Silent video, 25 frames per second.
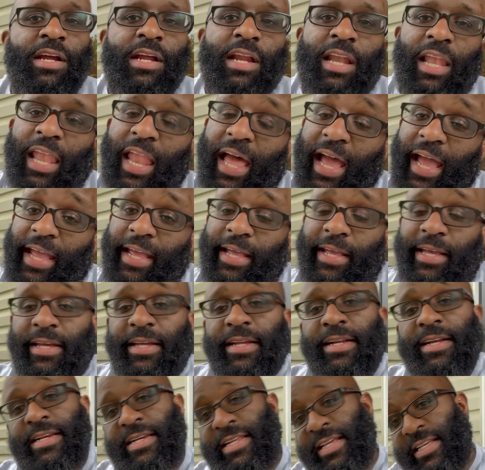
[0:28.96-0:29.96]
like,
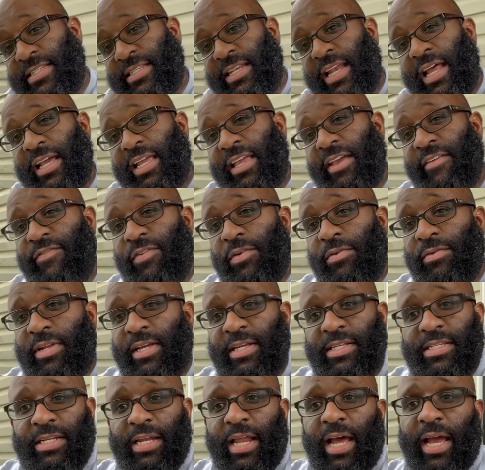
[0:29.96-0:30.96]
dislike if you
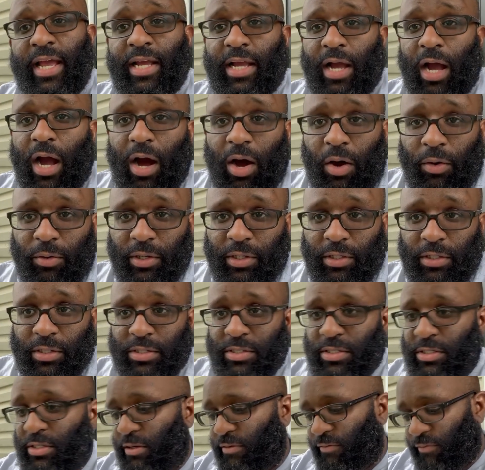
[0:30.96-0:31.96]
dislike, all the good
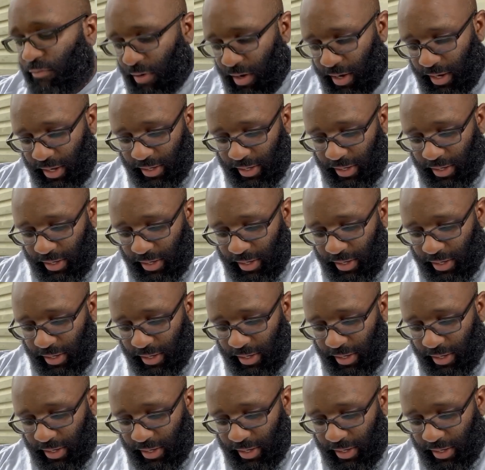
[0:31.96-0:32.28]
stuff, right?